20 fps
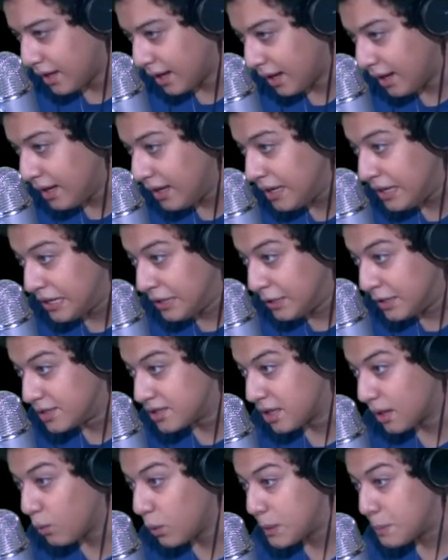Huh?
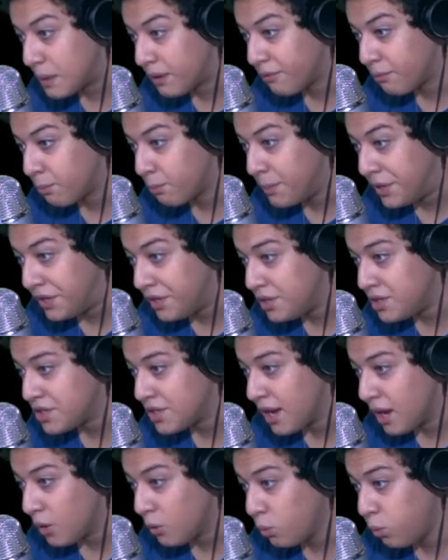You saw one of my mirrors?